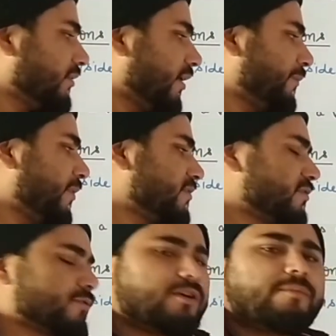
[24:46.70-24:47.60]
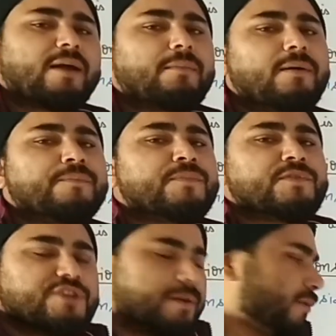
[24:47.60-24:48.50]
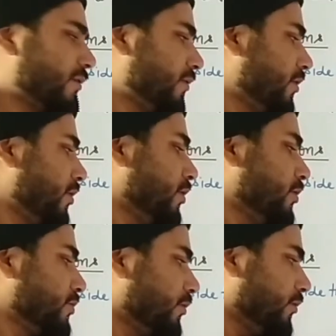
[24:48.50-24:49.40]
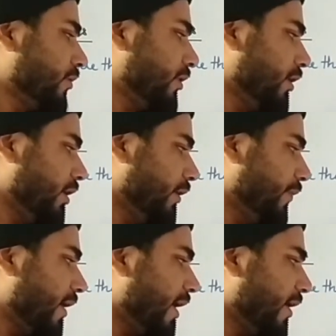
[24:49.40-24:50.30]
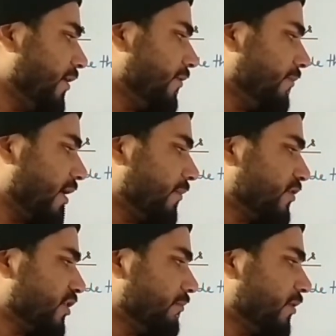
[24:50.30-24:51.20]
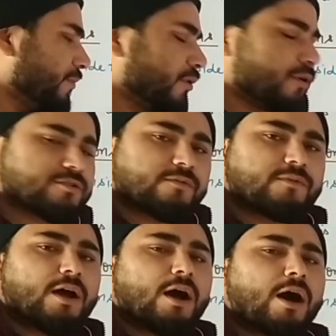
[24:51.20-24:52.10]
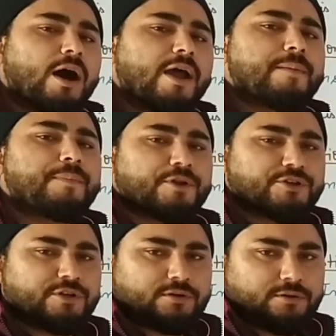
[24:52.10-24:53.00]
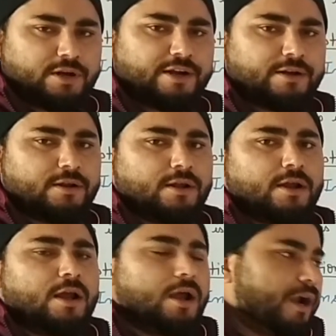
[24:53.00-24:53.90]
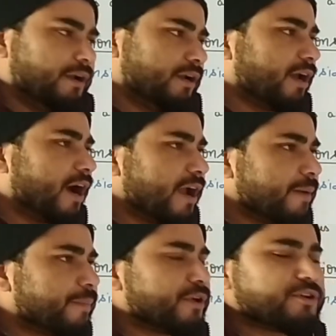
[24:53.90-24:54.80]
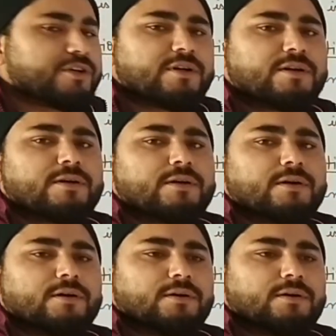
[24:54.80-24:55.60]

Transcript: earth, that place is called magma chamber. So in that magma chamber because of the high pressure, right? And that high pressure